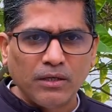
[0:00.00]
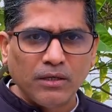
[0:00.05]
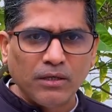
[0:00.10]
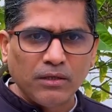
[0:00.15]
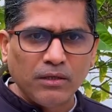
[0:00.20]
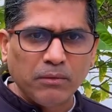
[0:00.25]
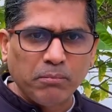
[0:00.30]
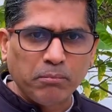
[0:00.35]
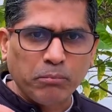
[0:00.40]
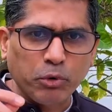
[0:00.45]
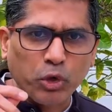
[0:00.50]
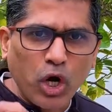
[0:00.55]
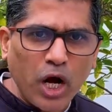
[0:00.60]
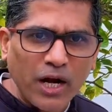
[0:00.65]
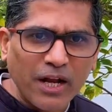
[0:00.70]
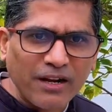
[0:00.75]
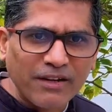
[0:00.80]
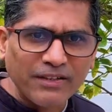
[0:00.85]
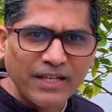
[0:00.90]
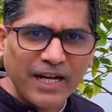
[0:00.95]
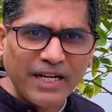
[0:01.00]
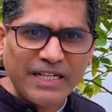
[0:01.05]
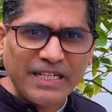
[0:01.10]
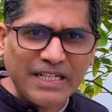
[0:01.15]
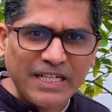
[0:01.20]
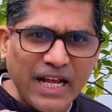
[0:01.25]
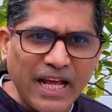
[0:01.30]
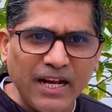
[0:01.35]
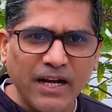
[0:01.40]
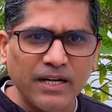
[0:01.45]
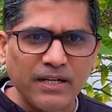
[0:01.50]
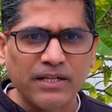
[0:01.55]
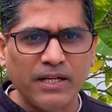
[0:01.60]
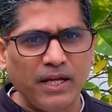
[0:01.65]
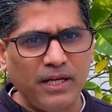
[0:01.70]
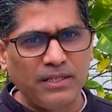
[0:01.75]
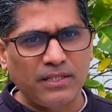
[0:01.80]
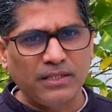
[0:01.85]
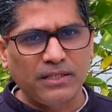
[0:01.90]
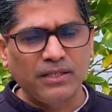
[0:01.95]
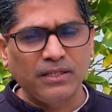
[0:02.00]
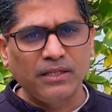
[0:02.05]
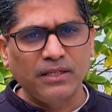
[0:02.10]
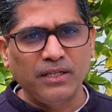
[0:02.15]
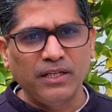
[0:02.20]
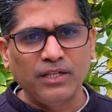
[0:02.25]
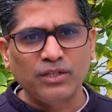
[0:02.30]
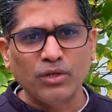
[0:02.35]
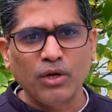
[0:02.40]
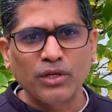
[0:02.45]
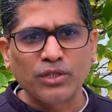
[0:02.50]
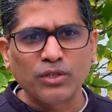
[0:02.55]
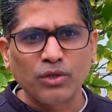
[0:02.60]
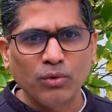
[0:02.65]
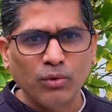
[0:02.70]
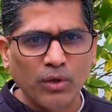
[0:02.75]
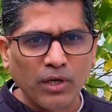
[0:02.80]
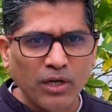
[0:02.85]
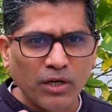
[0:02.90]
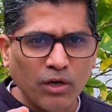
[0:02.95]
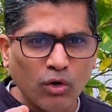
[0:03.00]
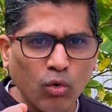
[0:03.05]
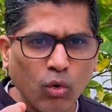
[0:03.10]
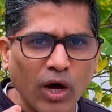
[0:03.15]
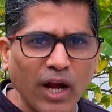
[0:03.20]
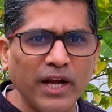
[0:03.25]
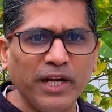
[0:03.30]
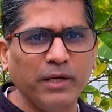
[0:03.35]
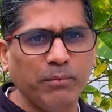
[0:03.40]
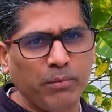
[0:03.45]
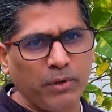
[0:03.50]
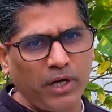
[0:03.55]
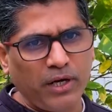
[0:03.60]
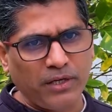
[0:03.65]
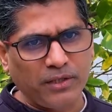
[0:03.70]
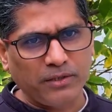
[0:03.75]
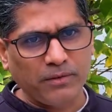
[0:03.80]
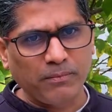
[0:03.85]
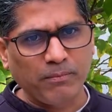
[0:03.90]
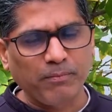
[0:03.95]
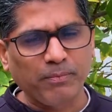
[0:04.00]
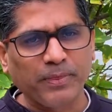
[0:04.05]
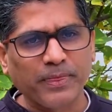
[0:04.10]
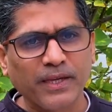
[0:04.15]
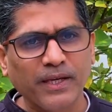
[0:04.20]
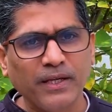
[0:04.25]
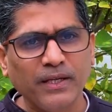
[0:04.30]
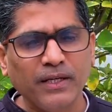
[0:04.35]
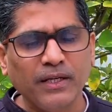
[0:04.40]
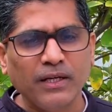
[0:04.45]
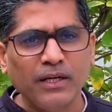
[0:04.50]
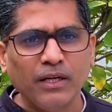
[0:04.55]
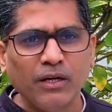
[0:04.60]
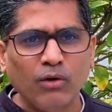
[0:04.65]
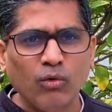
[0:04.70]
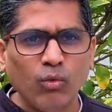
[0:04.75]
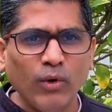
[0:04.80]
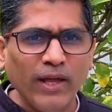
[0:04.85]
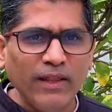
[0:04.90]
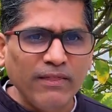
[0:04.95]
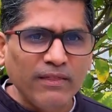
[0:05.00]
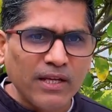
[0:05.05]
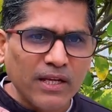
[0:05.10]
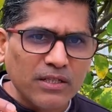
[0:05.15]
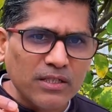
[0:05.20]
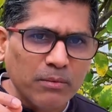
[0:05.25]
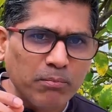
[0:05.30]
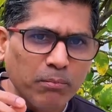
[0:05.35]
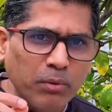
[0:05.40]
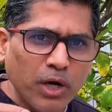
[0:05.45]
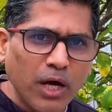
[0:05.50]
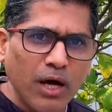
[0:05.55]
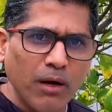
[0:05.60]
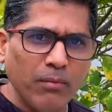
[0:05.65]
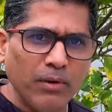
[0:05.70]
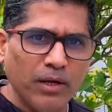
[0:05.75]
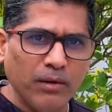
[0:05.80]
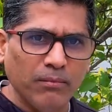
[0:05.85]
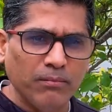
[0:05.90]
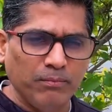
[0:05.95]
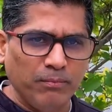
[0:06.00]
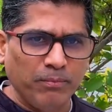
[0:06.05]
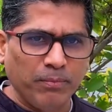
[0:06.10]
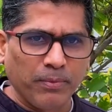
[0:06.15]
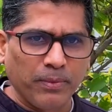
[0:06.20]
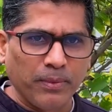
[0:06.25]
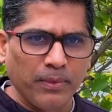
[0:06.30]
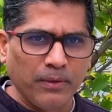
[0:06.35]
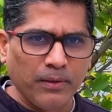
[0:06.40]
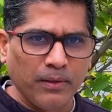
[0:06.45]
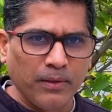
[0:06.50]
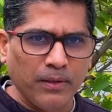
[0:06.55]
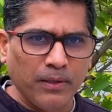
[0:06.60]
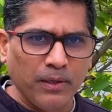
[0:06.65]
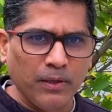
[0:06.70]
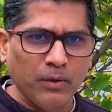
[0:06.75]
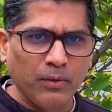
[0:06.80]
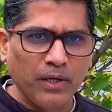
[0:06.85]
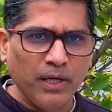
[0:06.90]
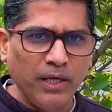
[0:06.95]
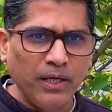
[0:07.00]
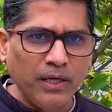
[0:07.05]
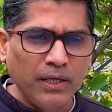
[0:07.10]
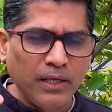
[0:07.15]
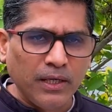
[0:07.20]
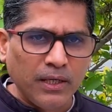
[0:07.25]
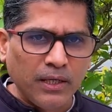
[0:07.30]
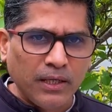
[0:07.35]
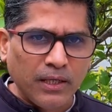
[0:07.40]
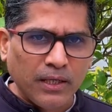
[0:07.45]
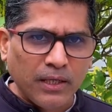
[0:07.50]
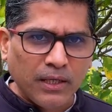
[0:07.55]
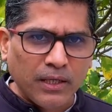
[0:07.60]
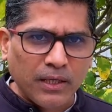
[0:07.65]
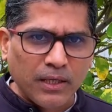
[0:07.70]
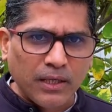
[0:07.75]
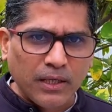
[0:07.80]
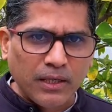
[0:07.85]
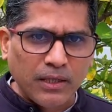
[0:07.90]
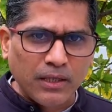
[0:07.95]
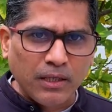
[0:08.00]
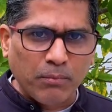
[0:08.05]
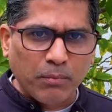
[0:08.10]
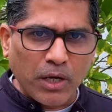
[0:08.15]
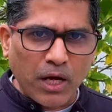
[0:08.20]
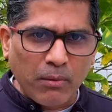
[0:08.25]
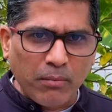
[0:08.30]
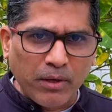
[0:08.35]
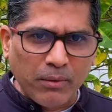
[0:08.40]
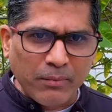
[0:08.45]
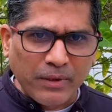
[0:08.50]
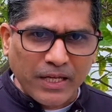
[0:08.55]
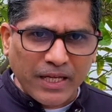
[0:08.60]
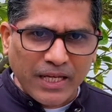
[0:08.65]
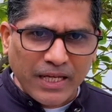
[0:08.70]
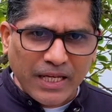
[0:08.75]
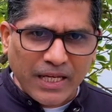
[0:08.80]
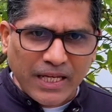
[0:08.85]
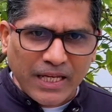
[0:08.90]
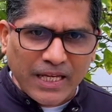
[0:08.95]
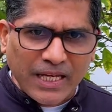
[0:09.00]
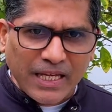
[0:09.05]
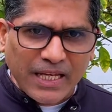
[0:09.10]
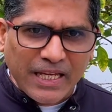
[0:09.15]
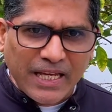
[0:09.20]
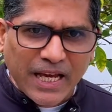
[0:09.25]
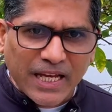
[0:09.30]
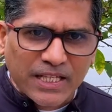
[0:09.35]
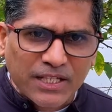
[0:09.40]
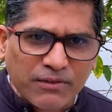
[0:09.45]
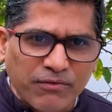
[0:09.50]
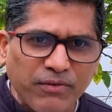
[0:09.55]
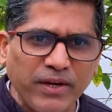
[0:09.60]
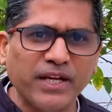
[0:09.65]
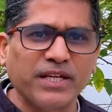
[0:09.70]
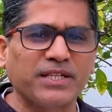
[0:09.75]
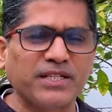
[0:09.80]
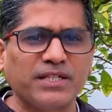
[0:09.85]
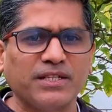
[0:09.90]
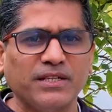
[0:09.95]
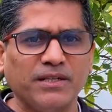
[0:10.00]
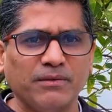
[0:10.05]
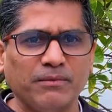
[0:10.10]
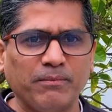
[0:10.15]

the product that tenant gets is also a quality product. When there is a problem, okay, the problem gets fixed.